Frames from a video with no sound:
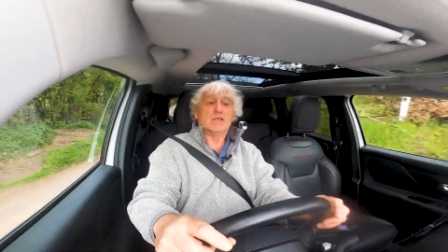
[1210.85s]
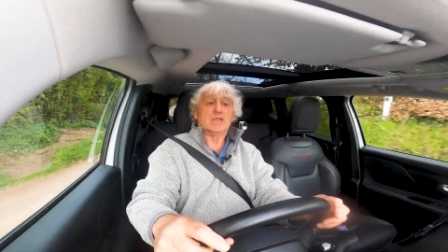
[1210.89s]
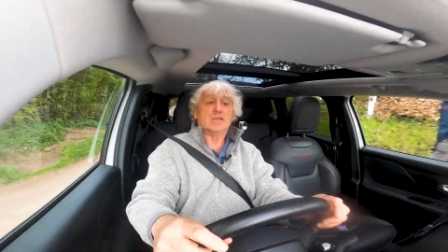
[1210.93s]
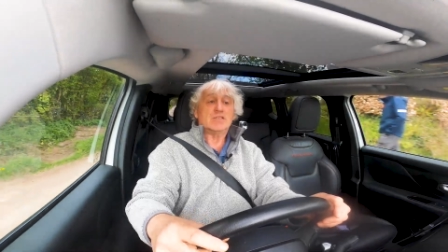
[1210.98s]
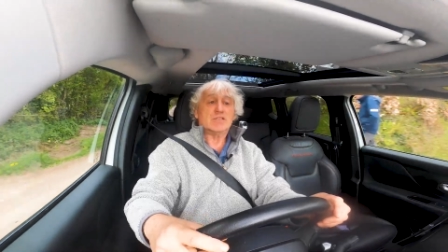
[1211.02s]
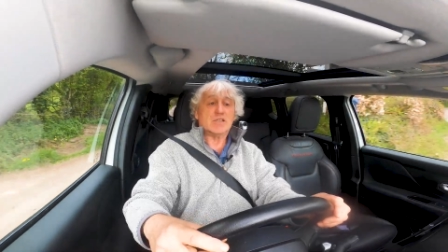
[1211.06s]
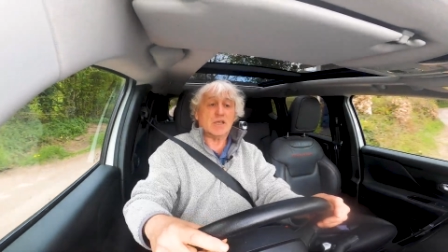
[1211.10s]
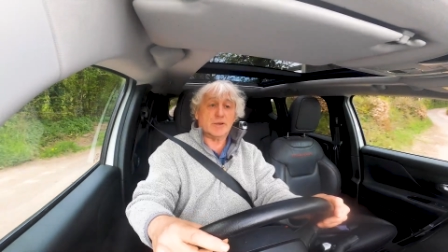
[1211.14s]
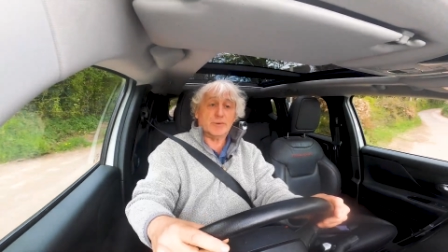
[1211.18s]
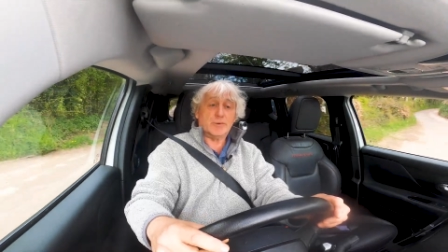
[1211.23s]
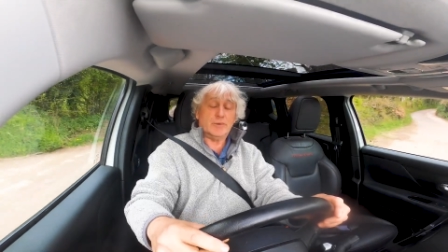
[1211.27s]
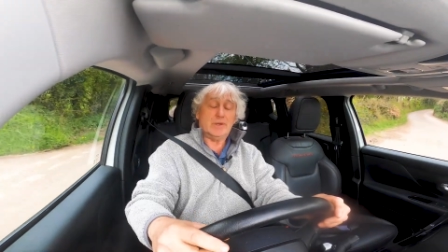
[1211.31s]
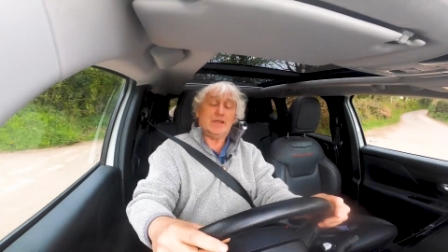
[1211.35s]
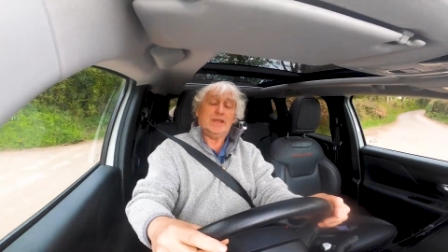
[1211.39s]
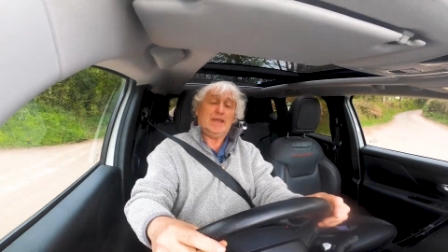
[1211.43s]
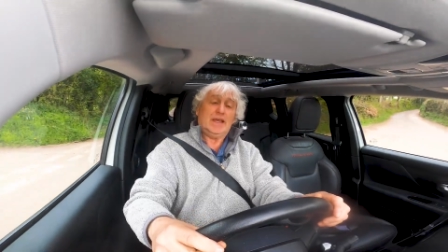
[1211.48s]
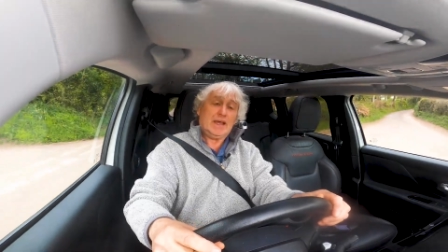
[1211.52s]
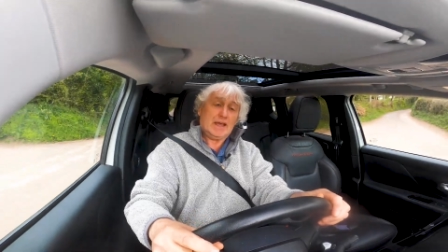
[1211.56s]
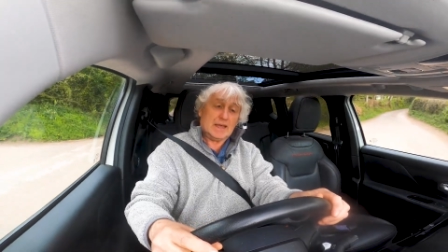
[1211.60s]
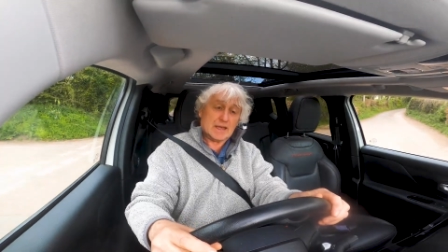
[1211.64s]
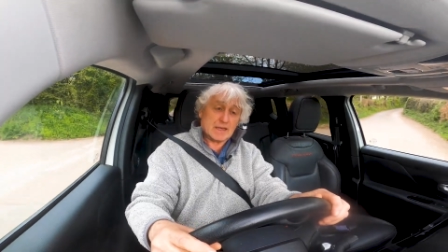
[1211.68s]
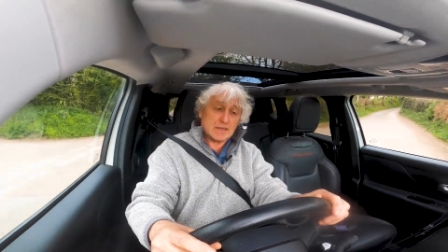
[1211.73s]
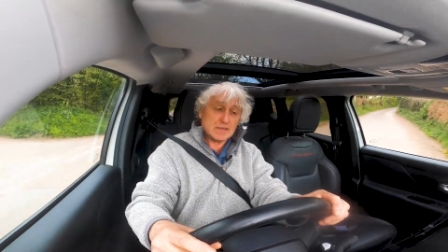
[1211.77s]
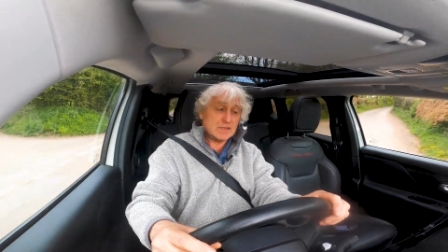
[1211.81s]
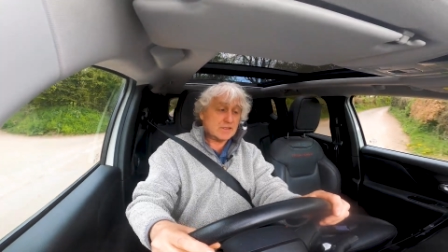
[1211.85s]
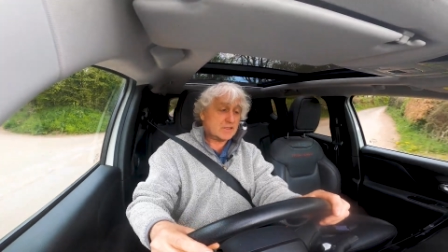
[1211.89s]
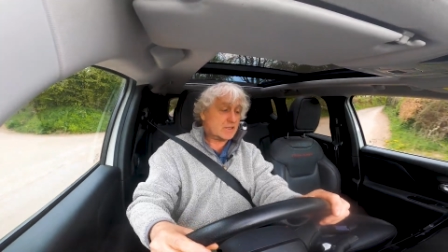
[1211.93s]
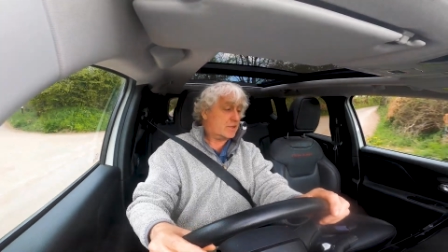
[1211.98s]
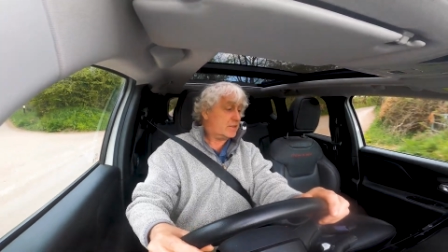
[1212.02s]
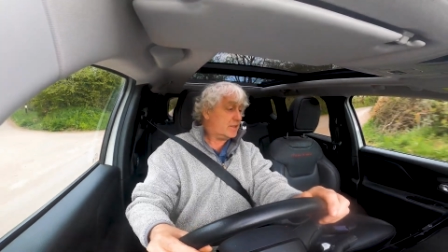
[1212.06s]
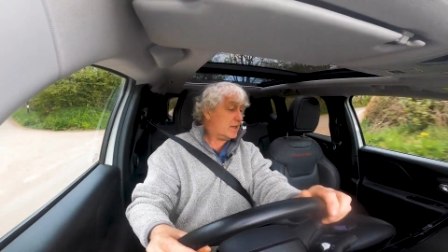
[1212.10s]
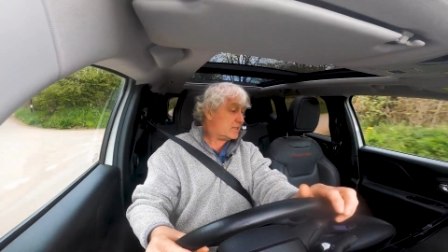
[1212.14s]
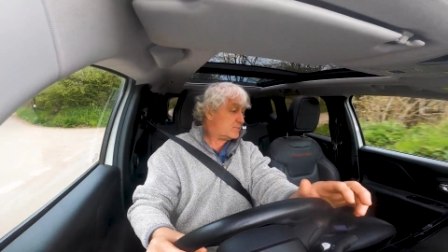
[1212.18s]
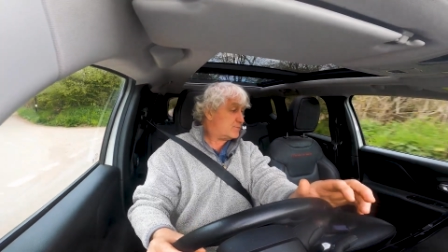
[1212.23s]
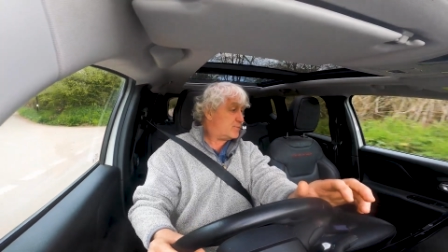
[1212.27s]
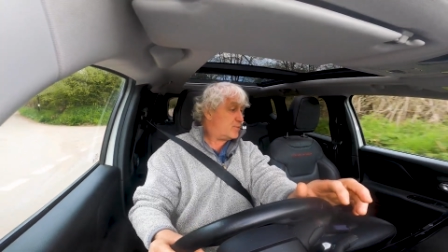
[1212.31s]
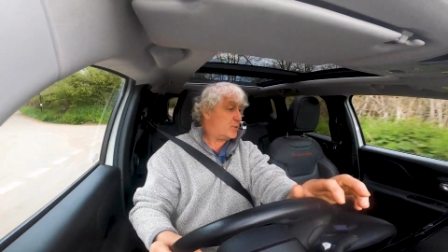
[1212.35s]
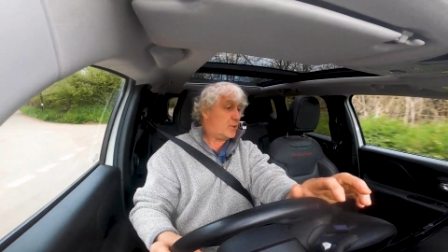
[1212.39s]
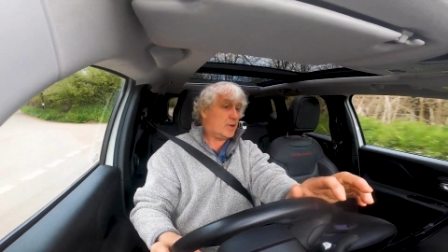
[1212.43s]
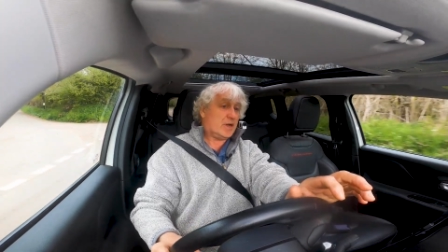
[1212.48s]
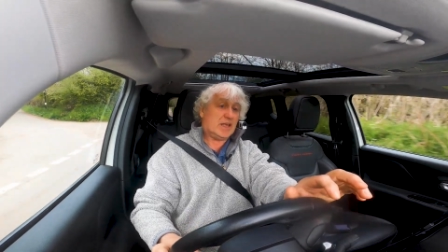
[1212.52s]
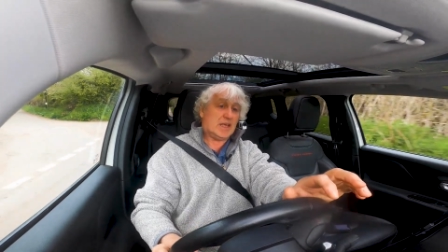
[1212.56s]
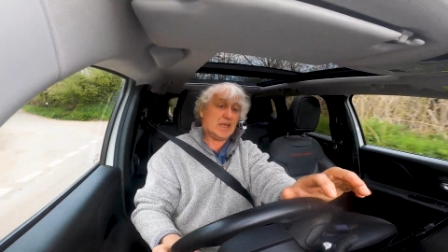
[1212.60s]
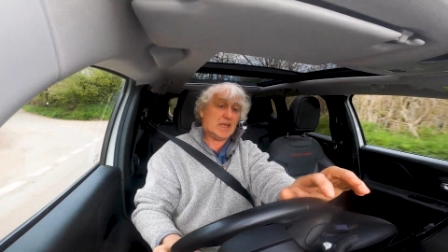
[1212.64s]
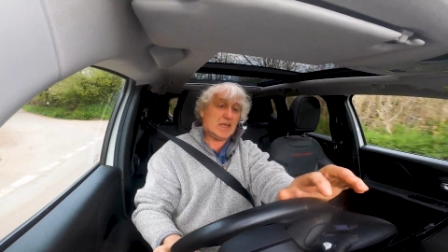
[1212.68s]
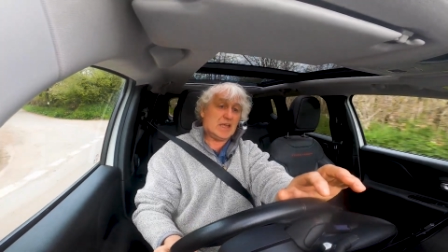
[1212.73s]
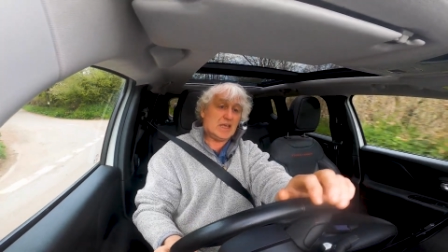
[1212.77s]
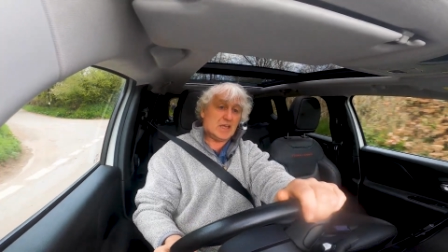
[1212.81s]
so that's
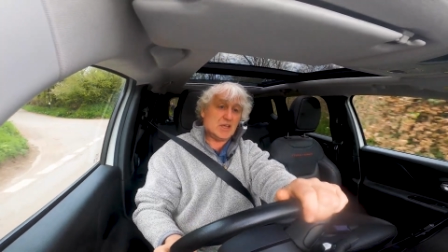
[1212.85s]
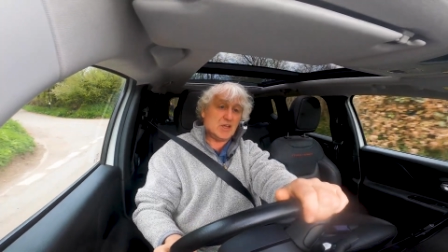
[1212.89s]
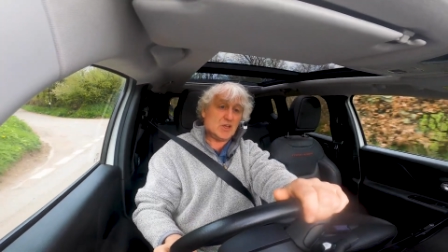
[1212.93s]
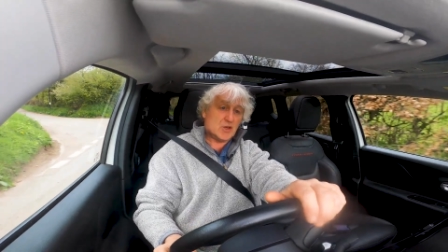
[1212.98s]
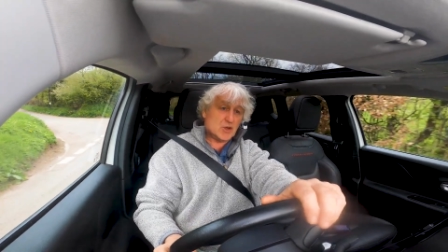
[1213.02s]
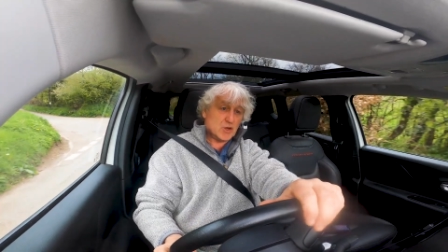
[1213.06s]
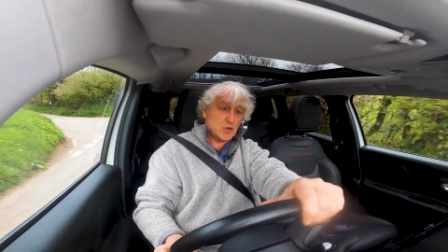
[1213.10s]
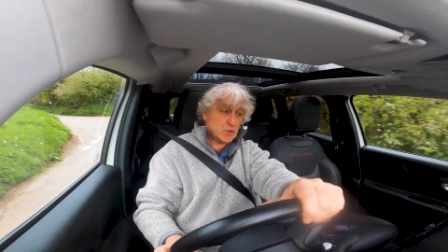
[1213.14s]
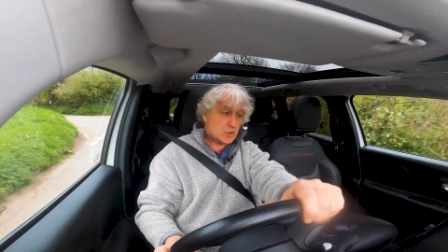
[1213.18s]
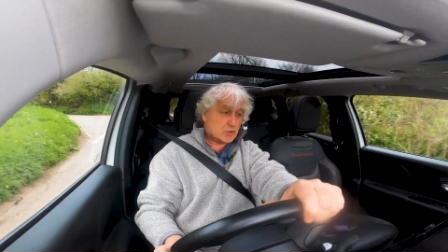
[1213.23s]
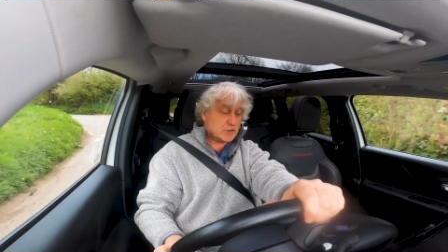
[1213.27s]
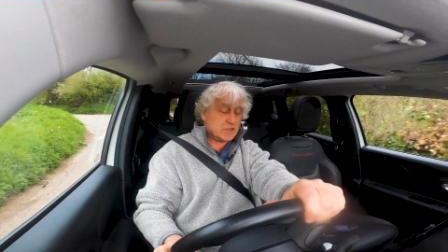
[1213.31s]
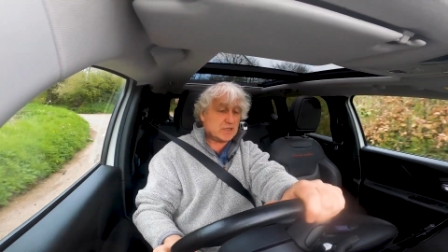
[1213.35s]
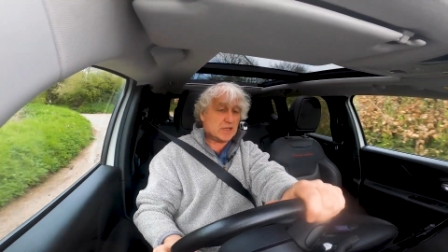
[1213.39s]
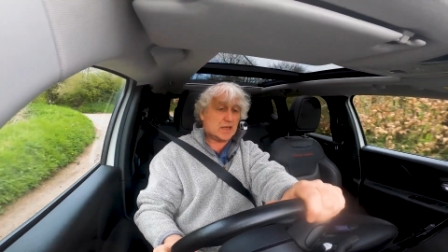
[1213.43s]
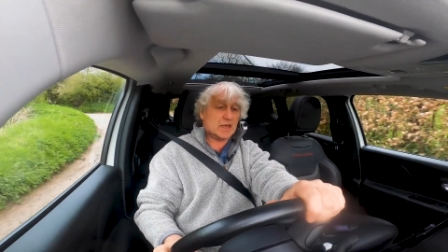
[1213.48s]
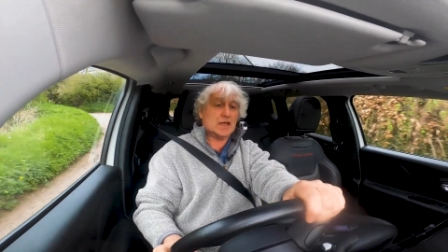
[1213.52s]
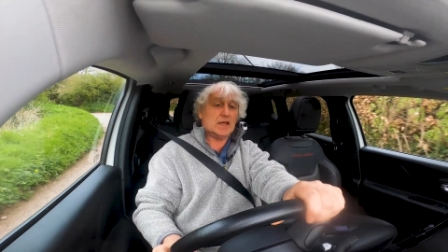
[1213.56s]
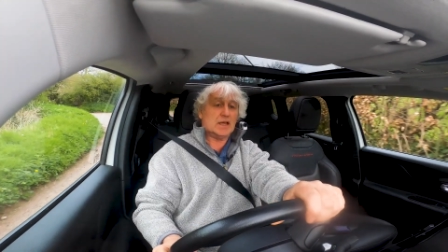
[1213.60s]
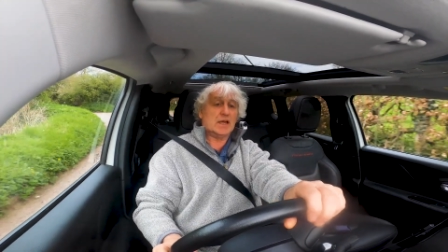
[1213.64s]
pretty good.